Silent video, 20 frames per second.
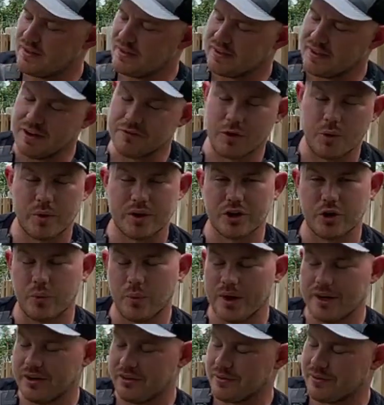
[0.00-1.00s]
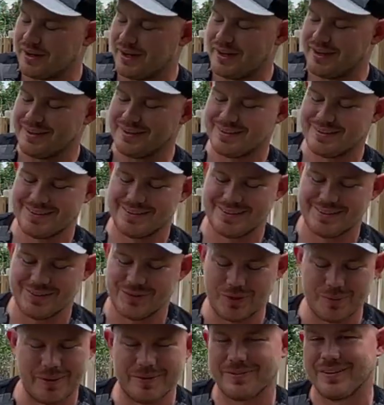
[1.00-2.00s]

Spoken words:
If I want to go way to the right, one of